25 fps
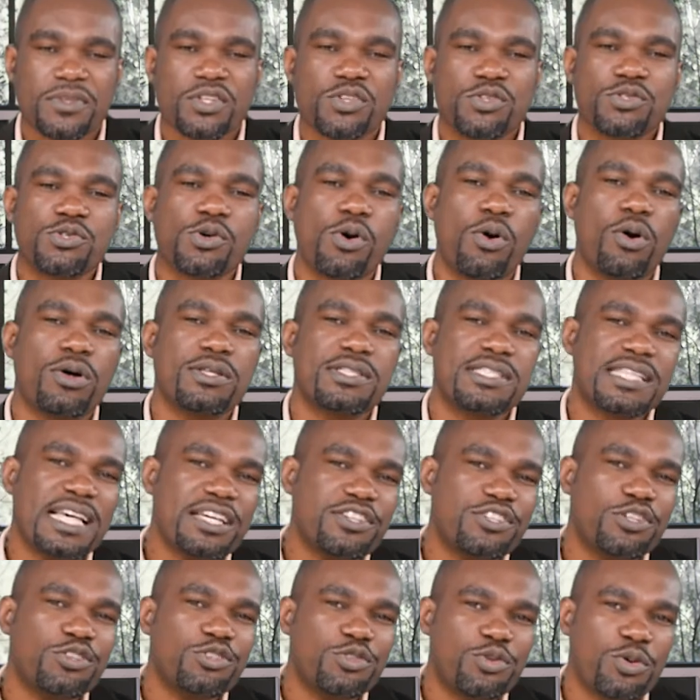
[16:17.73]
So
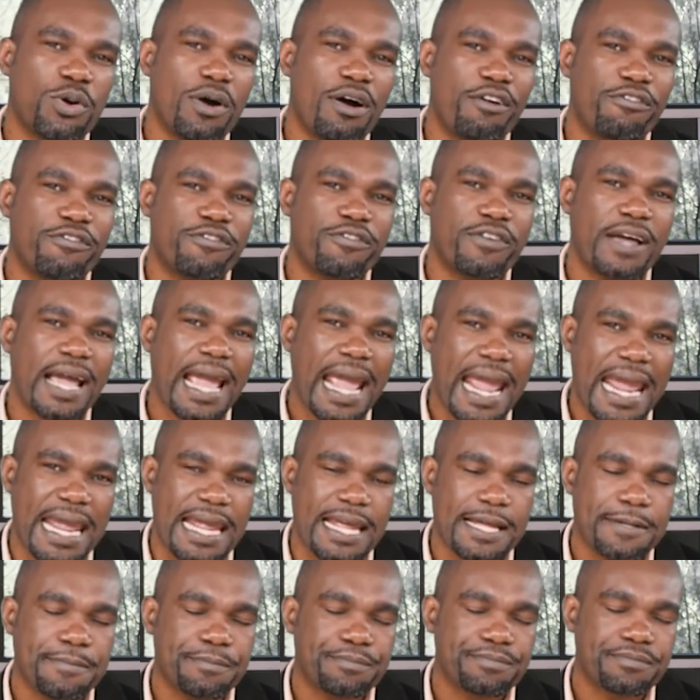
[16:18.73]
section
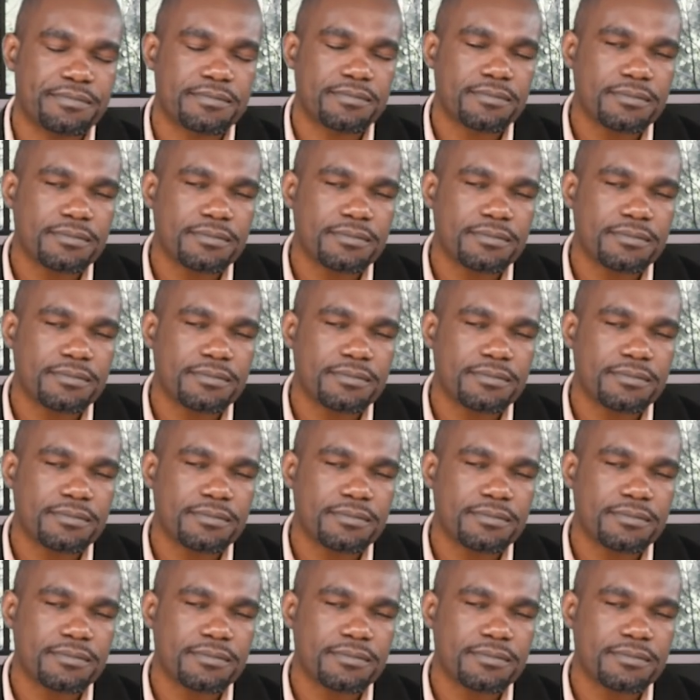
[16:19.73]
12A,